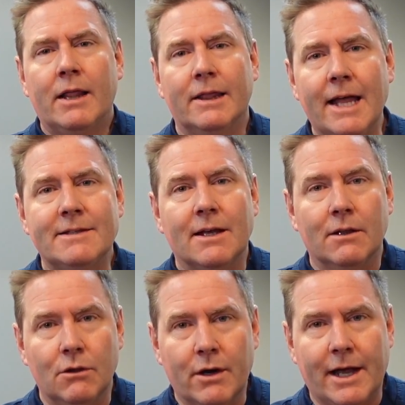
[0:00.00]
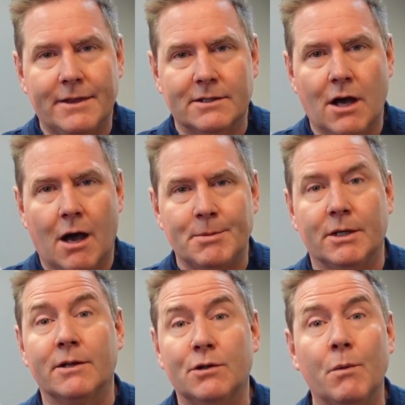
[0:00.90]
Let's look at this option.
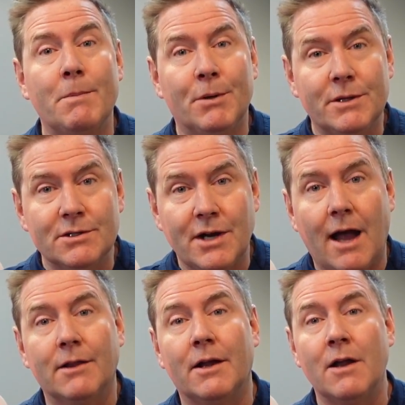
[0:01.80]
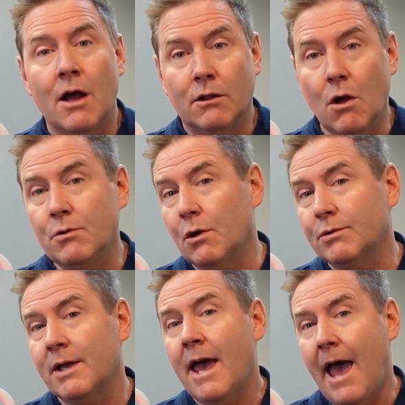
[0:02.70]
And so we put this child on low
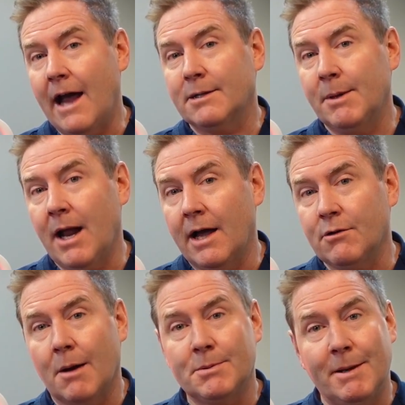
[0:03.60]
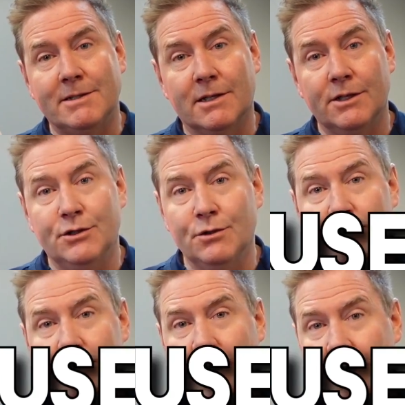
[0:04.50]
dose atropine eye drops. Basically, she
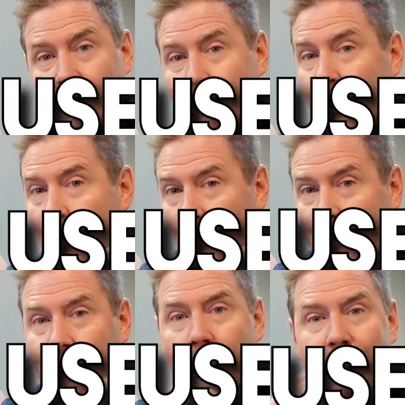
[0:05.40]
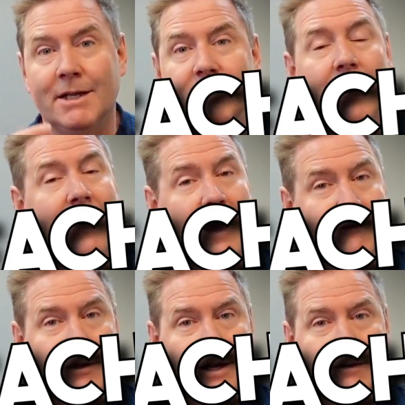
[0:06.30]
uses an eye drop, one drop at each eye
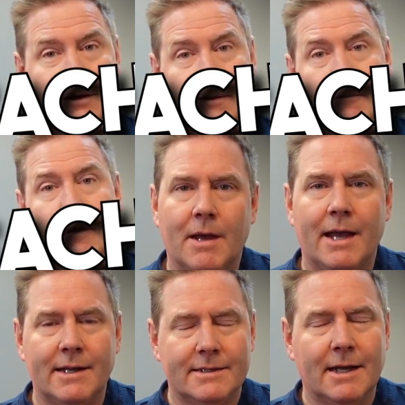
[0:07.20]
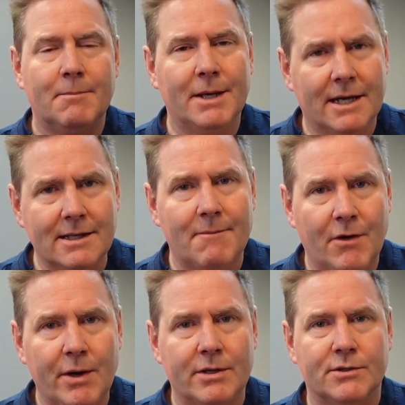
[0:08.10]
every evening. And I said, because I'm
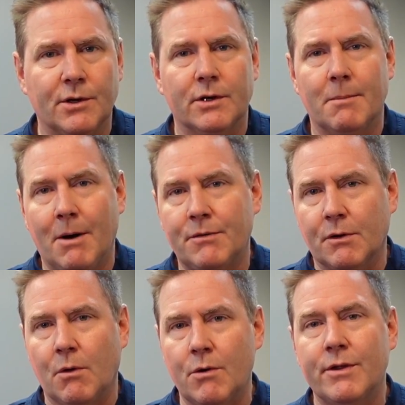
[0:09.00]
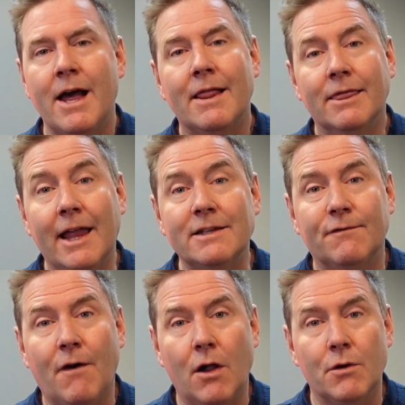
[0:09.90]
very concerned about the growth, let's
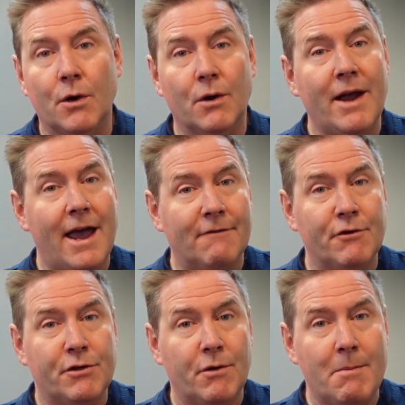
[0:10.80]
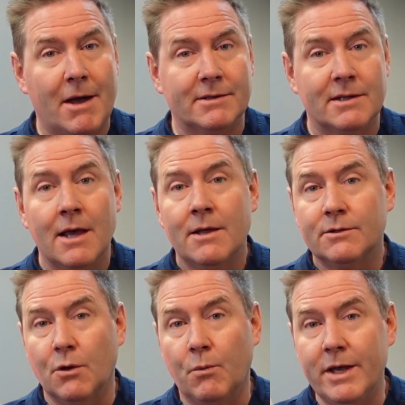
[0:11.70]
follow her every 3 months
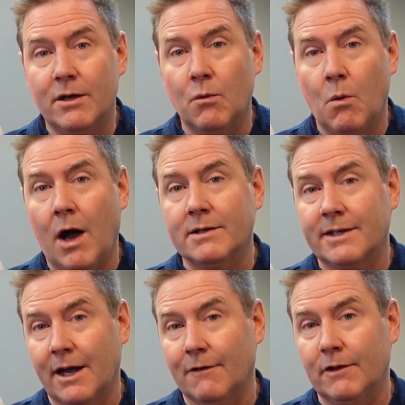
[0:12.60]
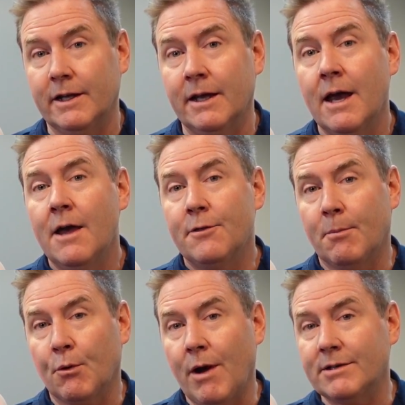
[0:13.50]
so we can watch carefully the
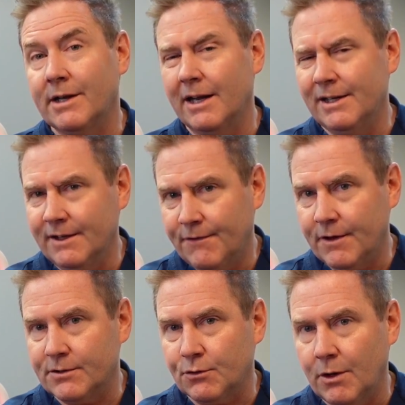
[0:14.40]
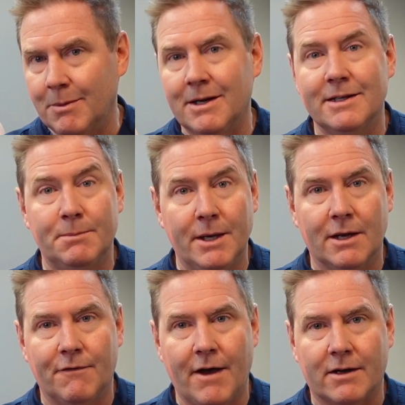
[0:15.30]
progression and if this treatment is being
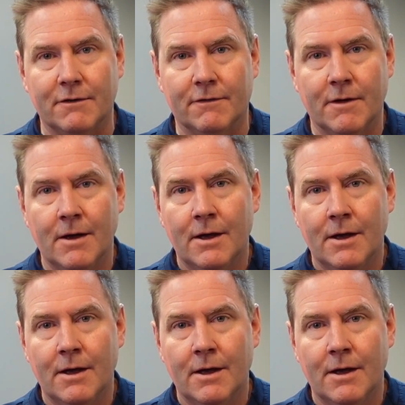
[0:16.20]
effective.